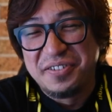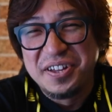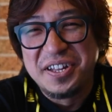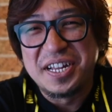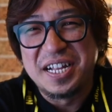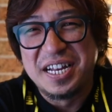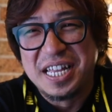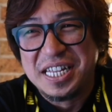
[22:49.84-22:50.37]

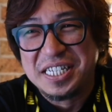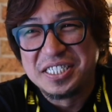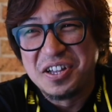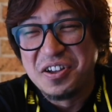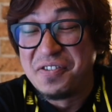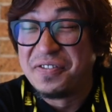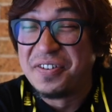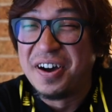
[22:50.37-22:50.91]
vertically
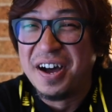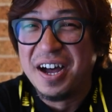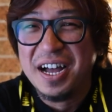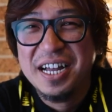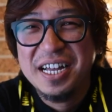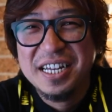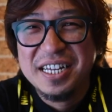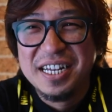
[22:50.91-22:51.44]
so
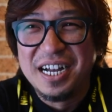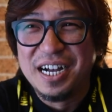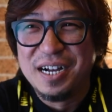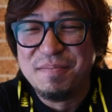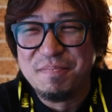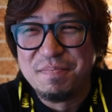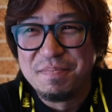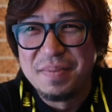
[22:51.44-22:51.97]
far,
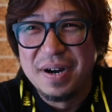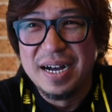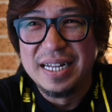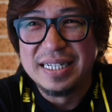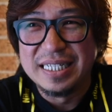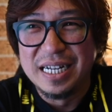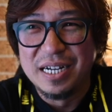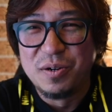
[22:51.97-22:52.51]

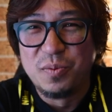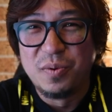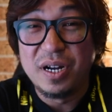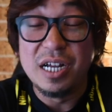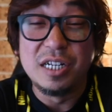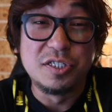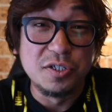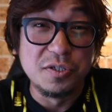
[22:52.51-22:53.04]
but
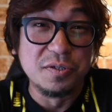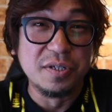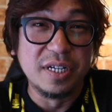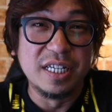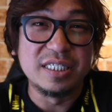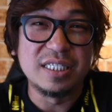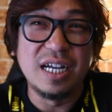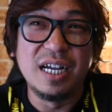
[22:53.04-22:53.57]
what I do
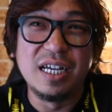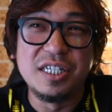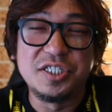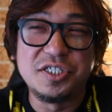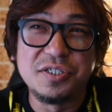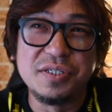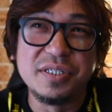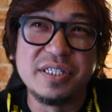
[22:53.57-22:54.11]
is I
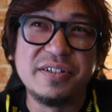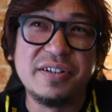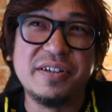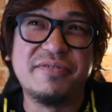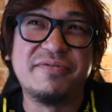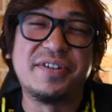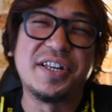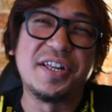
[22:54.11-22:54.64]
shoot
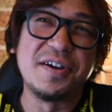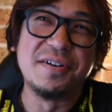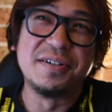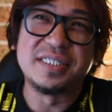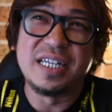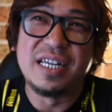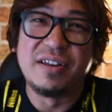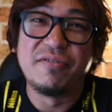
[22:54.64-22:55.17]
the
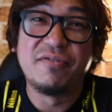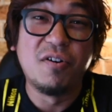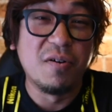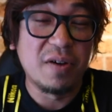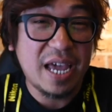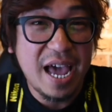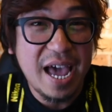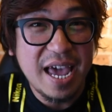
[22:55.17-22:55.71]
videos in
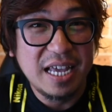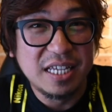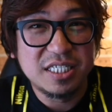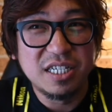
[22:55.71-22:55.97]
4K.